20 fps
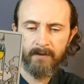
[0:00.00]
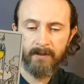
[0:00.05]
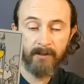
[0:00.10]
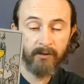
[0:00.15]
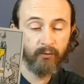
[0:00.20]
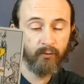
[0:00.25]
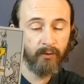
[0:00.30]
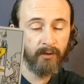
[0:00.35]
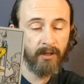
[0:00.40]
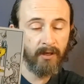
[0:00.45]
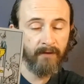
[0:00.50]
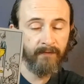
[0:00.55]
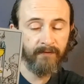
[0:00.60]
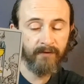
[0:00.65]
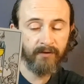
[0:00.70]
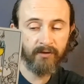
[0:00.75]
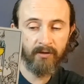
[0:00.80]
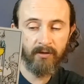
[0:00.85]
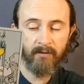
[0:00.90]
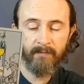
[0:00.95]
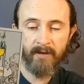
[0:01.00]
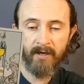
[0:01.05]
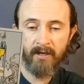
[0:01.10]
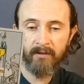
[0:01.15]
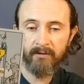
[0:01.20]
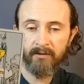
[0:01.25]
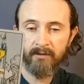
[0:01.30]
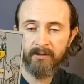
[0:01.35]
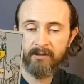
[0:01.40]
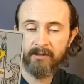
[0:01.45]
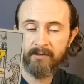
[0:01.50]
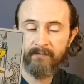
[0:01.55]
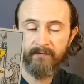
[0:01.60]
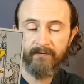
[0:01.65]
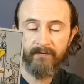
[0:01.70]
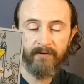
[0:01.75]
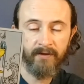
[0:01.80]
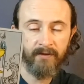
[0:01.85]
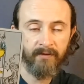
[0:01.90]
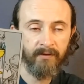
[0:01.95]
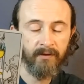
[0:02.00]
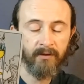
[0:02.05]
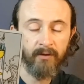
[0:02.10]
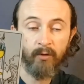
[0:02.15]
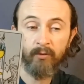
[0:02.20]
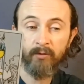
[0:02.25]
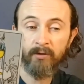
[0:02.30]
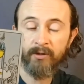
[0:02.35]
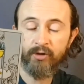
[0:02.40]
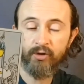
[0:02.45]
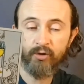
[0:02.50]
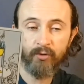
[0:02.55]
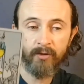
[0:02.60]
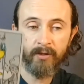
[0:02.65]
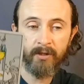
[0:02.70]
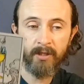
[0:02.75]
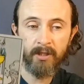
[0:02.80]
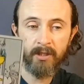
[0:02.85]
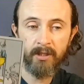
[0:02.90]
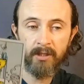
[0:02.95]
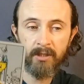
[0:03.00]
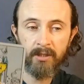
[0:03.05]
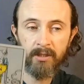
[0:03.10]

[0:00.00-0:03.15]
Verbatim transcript: That's what life is all about. It's a very lonely journey.